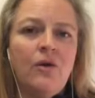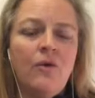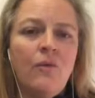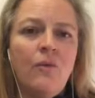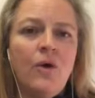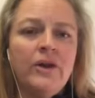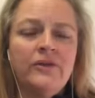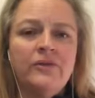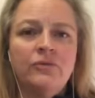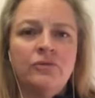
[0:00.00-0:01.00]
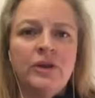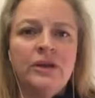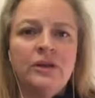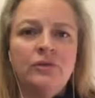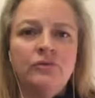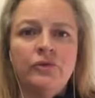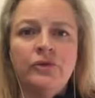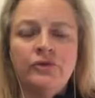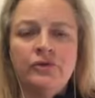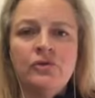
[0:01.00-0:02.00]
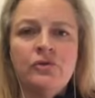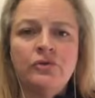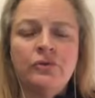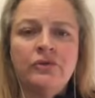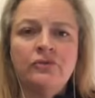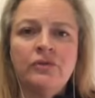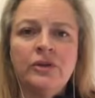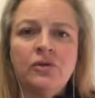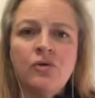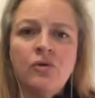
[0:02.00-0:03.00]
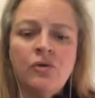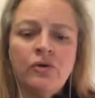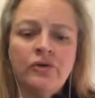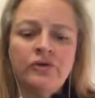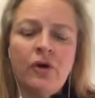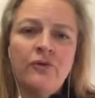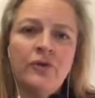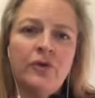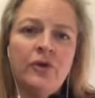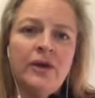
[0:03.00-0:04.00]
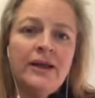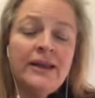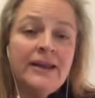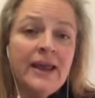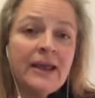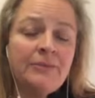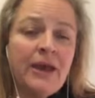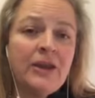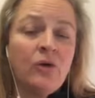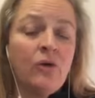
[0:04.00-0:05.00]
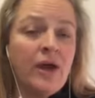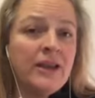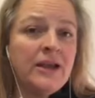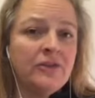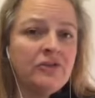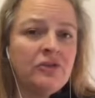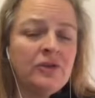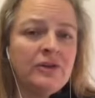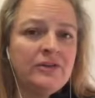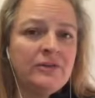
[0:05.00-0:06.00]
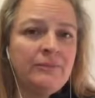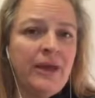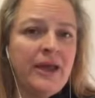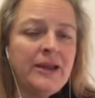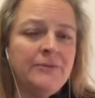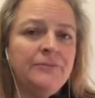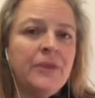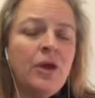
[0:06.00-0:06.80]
what is the real root cause, what's the real cause of your neck pain or any other joint pain.